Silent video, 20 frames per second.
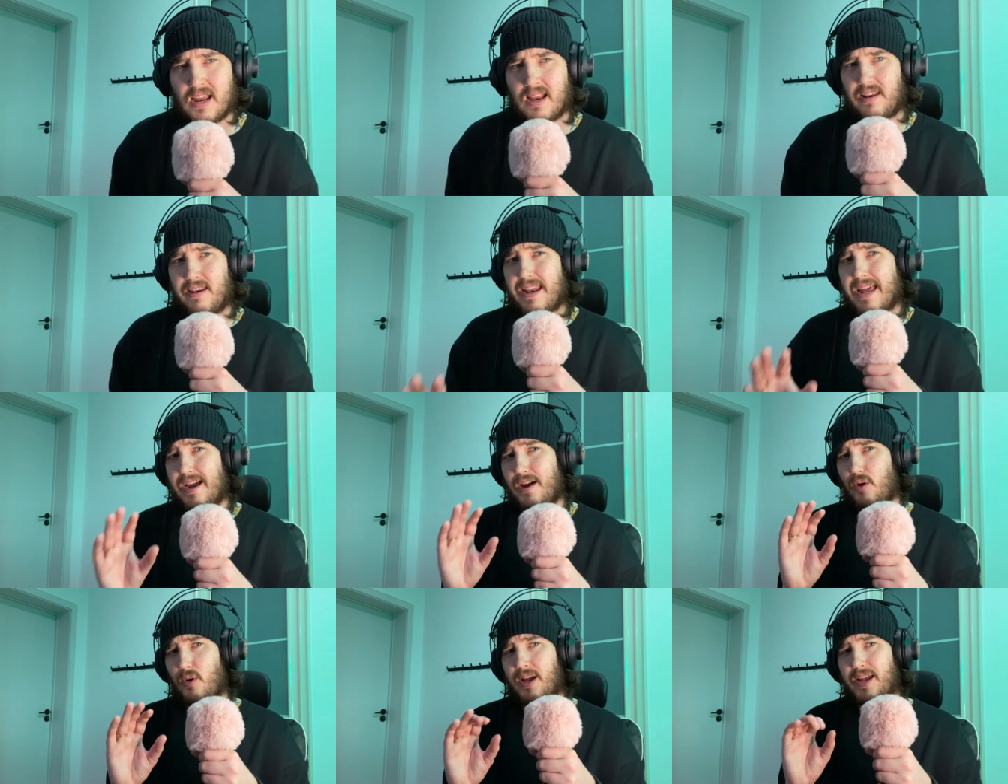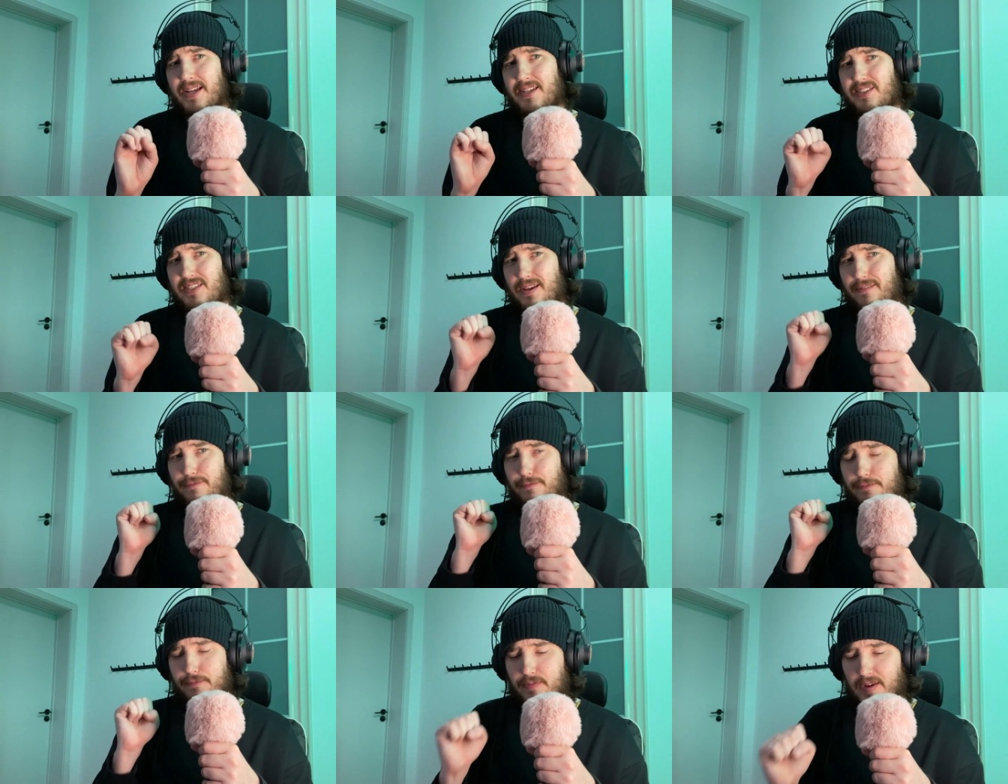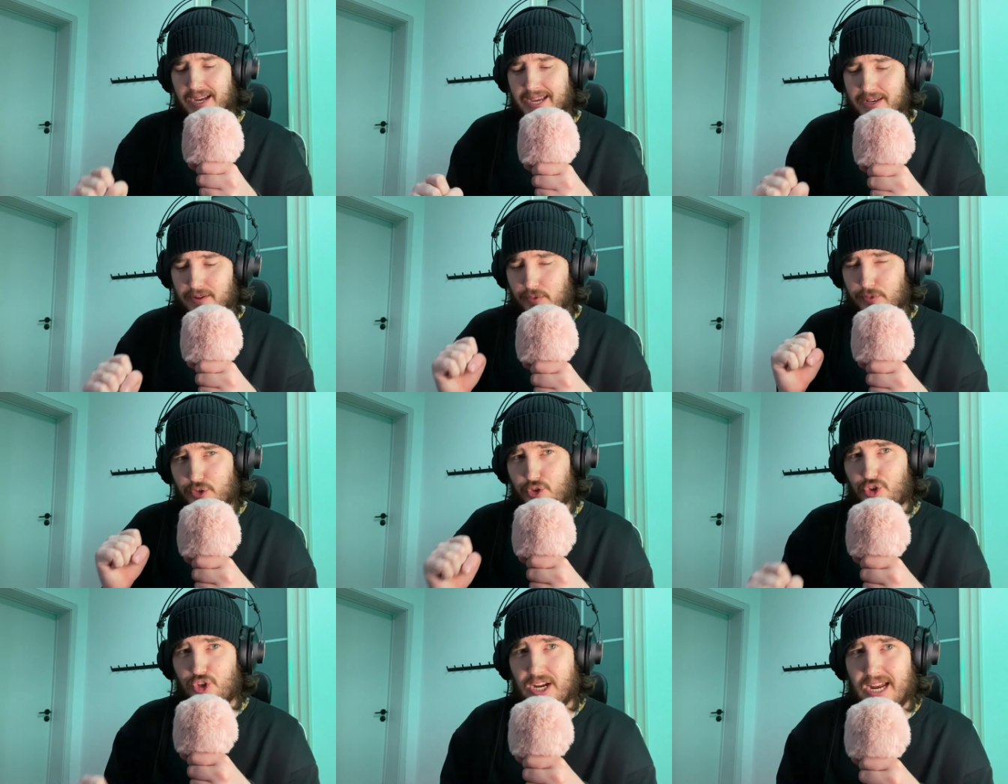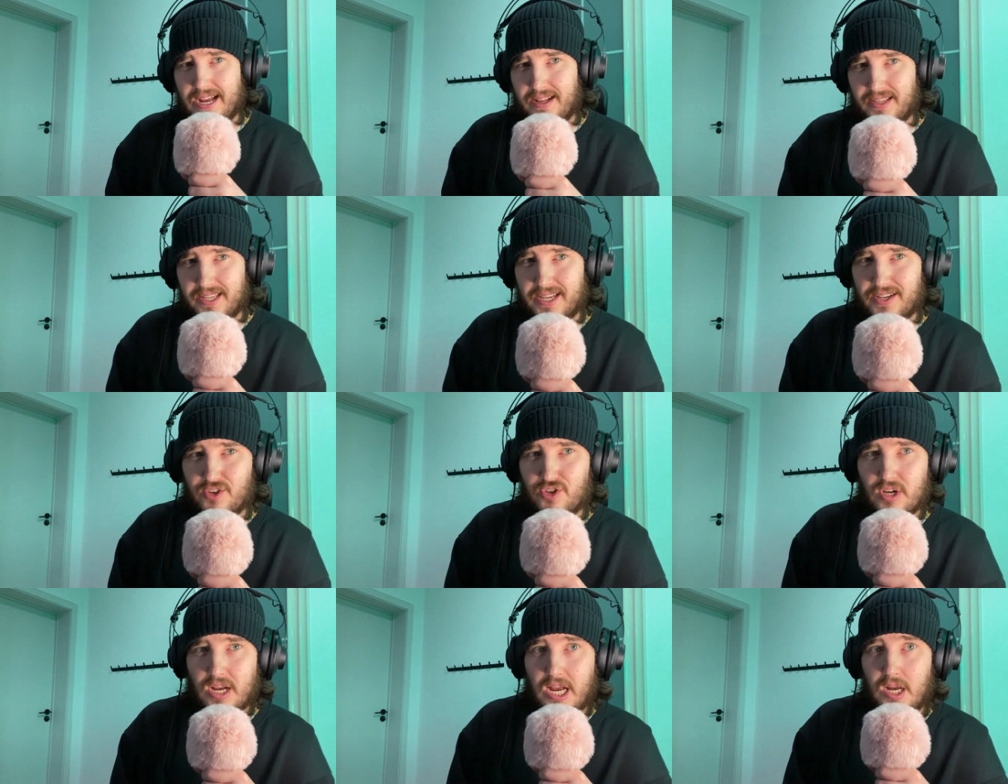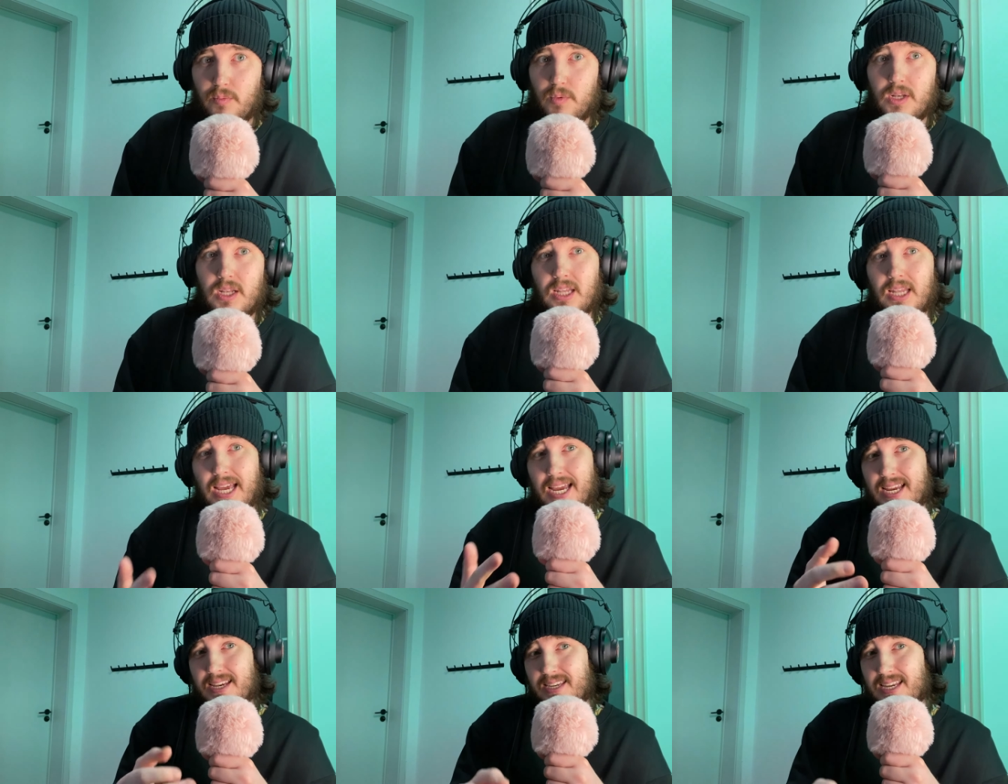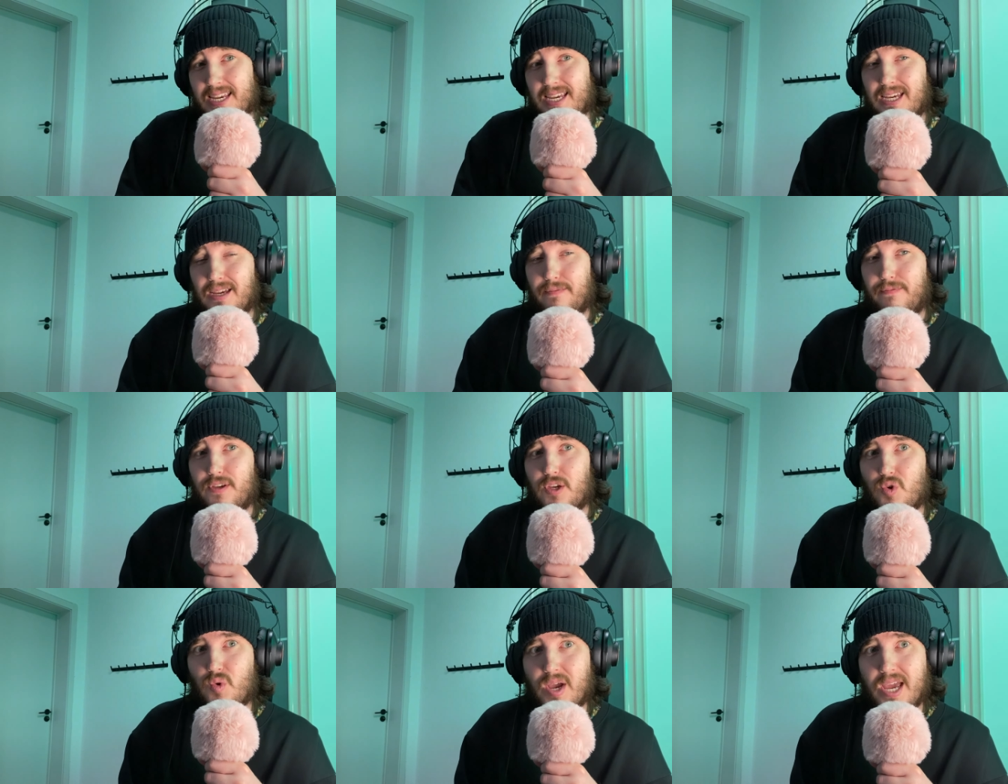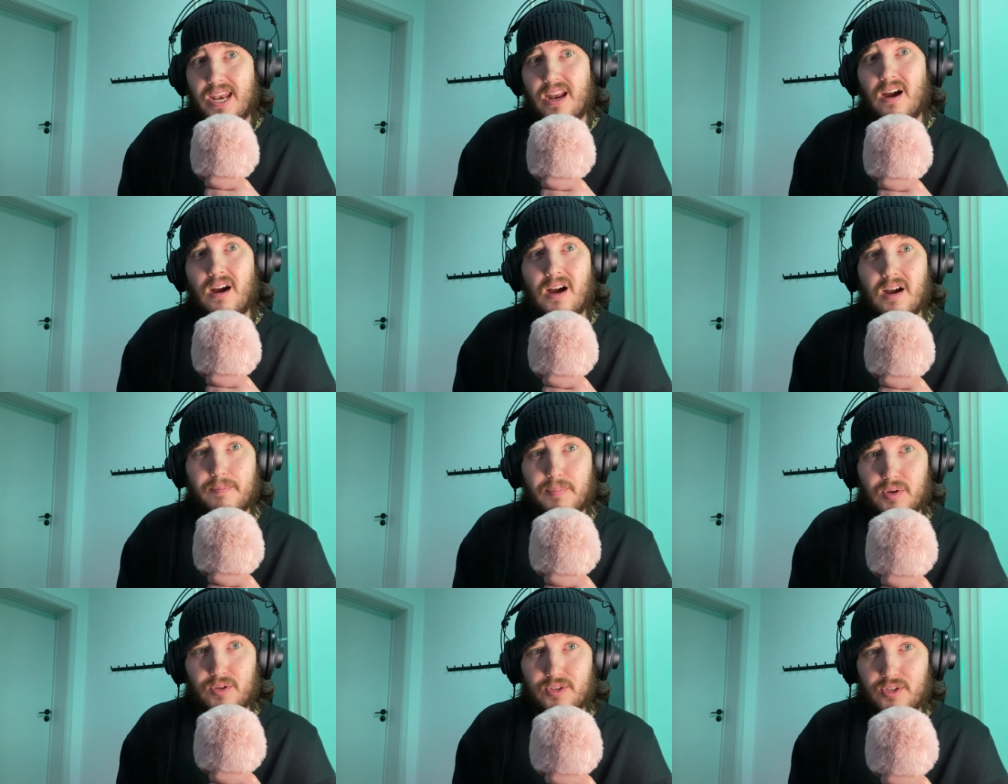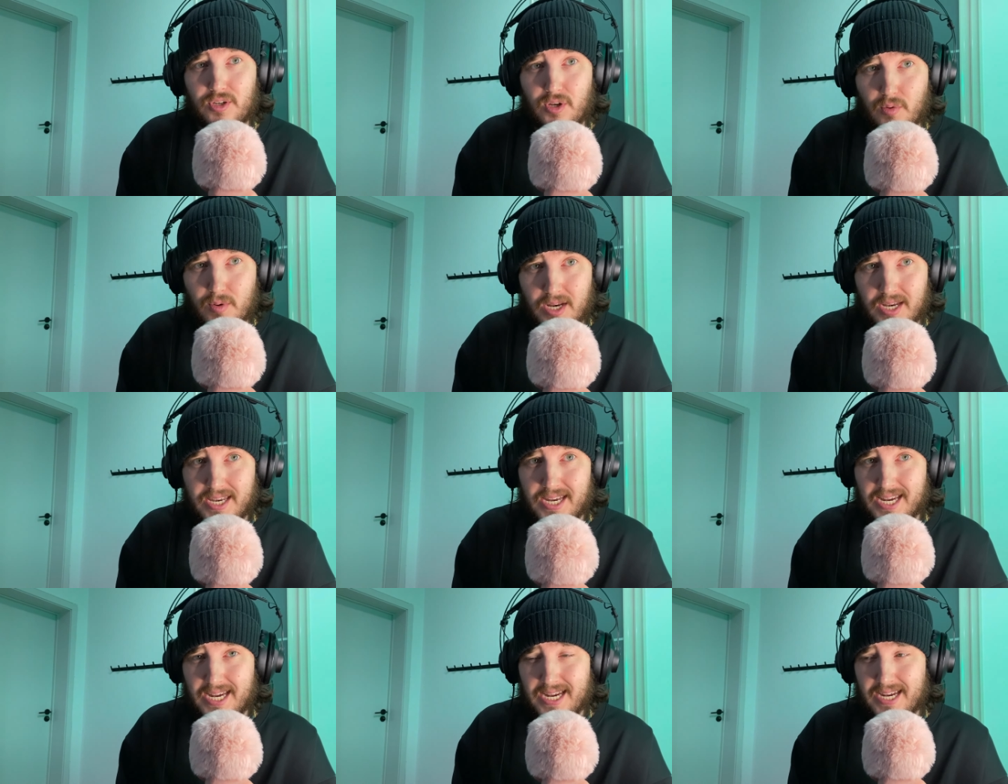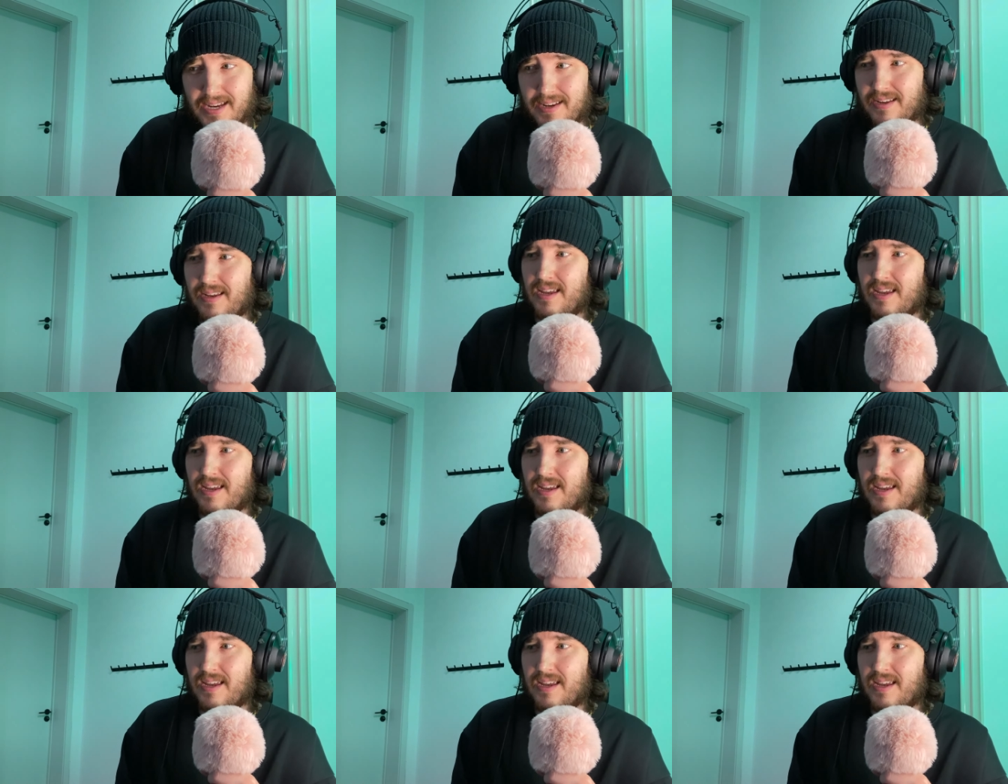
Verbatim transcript: Now, as a final challenge, I would like to give you an opportunity